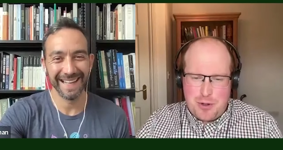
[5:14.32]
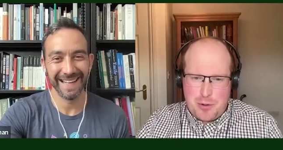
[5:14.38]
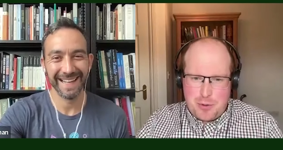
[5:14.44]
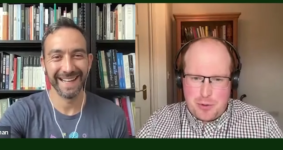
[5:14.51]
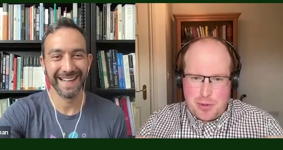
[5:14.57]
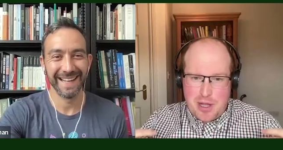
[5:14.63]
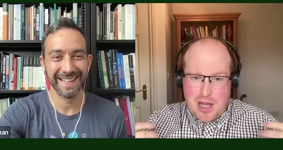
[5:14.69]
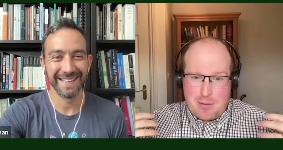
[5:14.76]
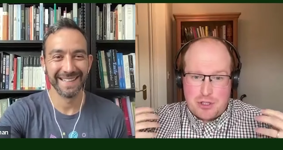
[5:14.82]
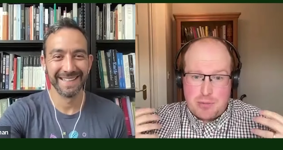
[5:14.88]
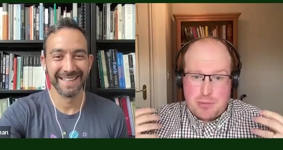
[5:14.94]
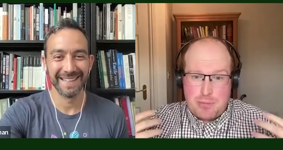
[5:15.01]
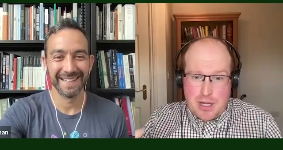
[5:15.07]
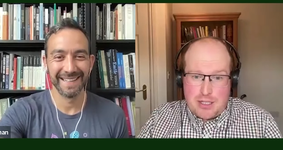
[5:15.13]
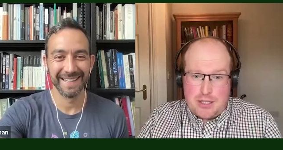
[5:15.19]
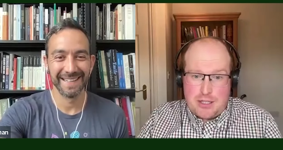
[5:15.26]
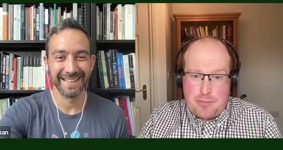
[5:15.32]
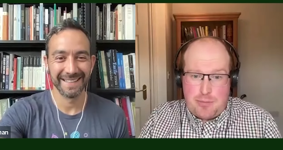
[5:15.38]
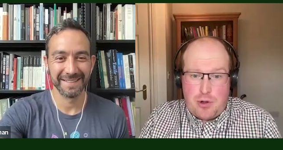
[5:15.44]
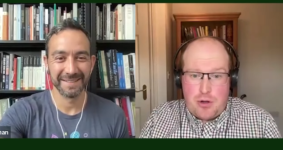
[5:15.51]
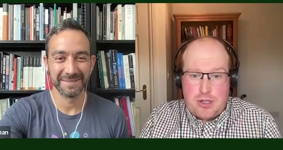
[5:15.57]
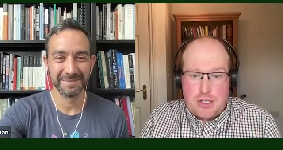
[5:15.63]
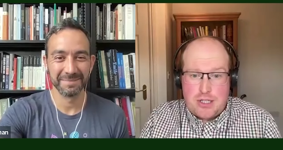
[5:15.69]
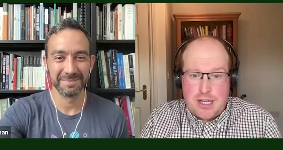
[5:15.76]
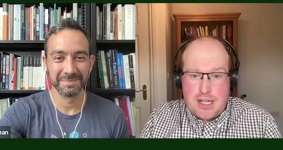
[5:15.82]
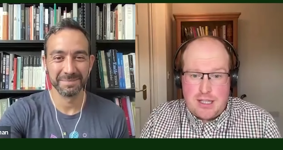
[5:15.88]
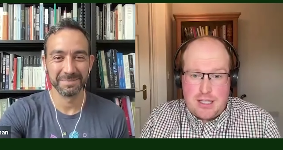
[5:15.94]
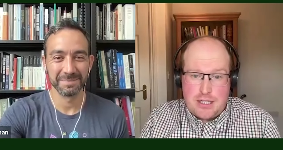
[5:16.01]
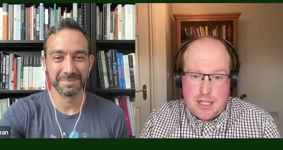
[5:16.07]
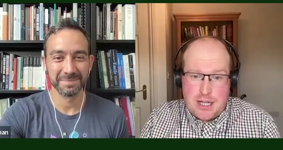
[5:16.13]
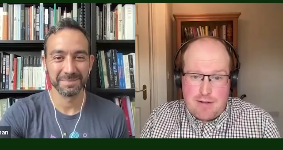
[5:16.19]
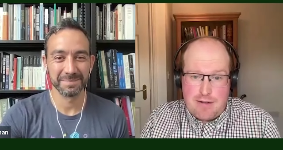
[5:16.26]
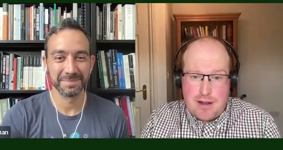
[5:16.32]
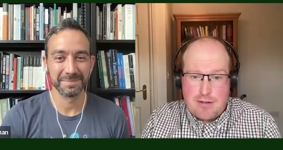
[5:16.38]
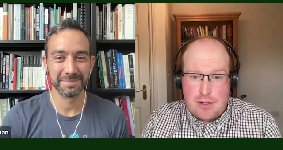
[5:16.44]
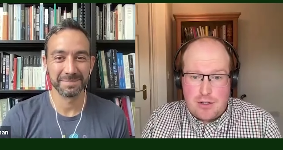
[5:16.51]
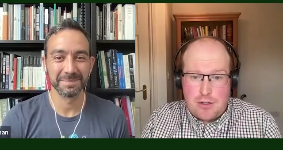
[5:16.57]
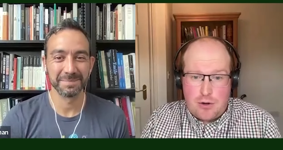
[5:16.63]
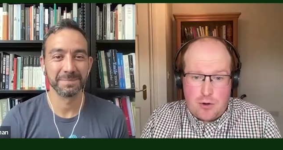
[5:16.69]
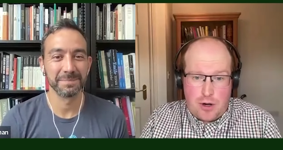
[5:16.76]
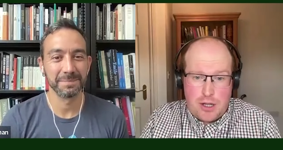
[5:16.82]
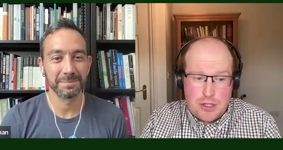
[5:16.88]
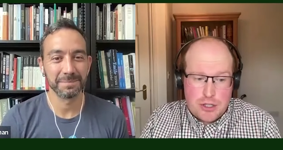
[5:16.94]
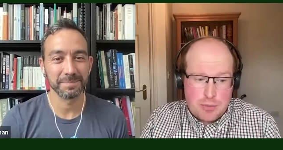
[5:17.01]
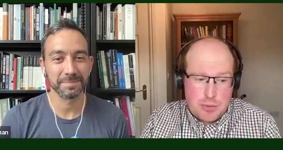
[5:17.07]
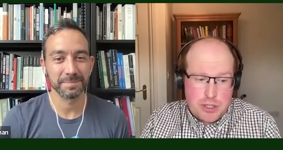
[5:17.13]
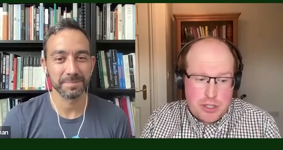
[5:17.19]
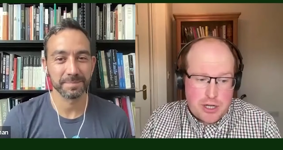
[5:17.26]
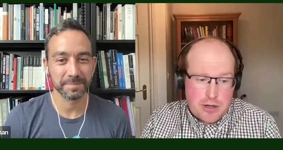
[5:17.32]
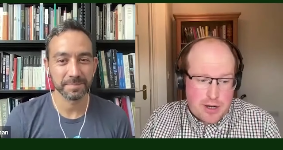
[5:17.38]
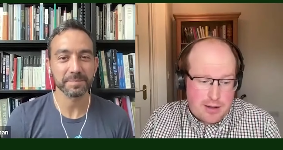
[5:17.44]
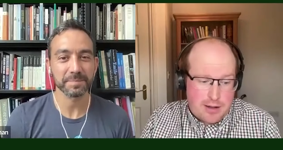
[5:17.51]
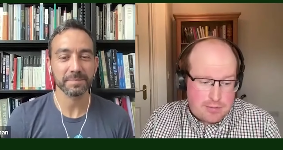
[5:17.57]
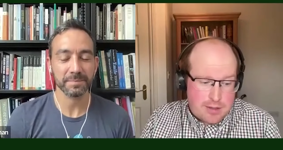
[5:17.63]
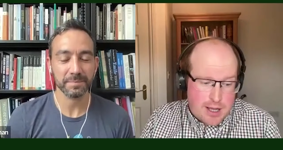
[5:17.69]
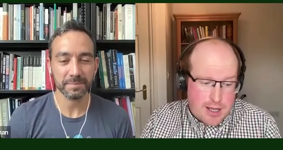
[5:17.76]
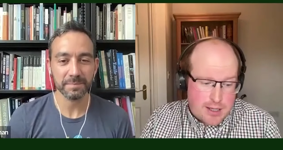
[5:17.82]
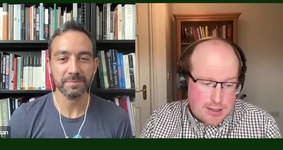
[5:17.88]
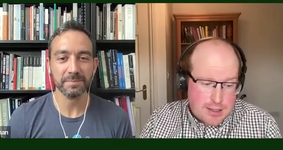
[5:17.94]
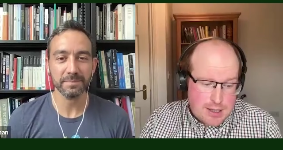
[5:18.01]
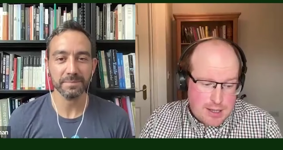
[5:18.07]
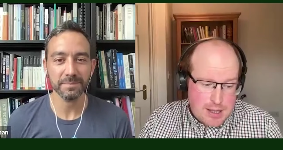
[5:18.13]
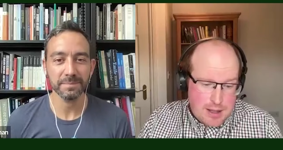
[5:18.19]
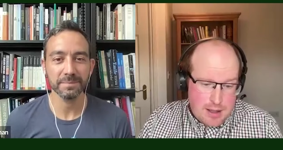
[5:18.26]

Speaker 1: we would be able to base our policy in this area on knowledge, and we don't have that.